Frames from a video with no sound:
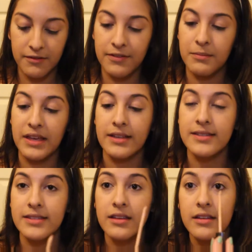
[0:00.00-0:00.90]
Fit Me
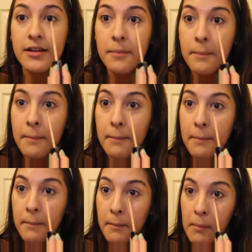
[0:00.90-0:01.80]
Concealer
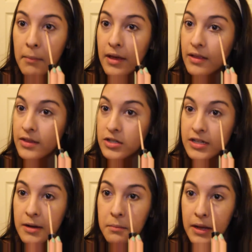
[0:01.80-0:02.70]
in the
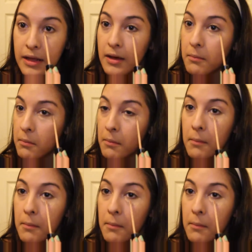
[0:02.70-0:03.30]
shade Medium.